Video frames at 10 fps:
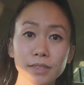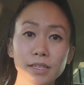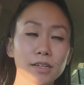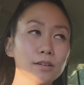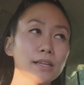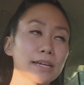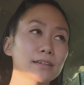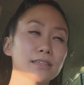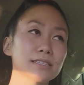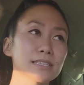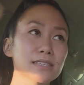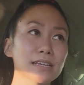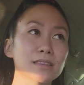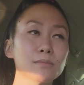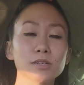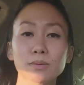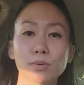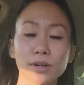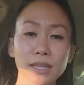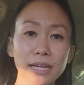You know, like, this is like the most
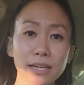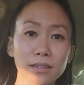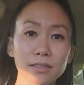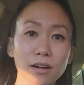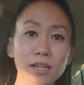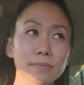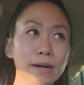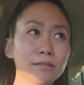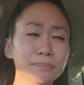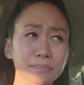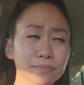important thing I can talk about.